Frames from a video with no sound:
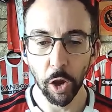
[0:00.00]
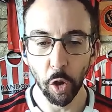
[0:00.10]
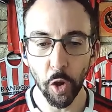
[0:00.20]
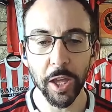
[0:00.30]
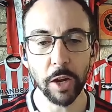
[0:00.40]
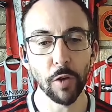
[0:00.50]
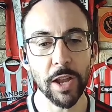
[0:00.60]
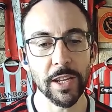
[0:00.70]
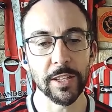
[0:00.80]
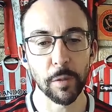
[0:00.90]
looking
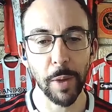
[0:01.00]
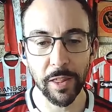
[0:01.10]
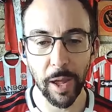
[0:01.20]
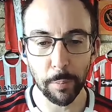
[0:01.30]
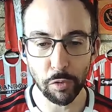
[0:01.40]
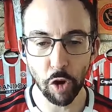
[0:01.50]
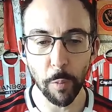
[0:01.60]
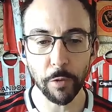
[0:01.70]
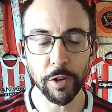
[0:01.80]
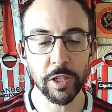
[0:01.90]
ready to make that
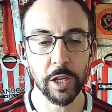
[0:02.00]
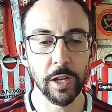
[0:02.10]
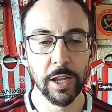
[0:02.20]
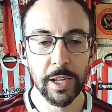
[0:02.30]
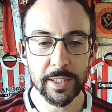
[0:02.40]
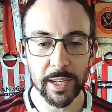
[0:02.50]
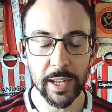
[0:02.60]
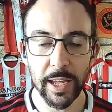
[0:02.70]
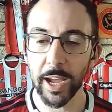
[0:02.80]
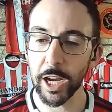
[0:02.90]
proper return to
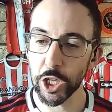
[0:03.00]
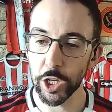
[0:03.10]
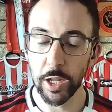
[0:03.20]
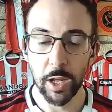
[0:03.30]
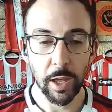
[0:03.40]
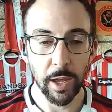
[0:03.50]
league action.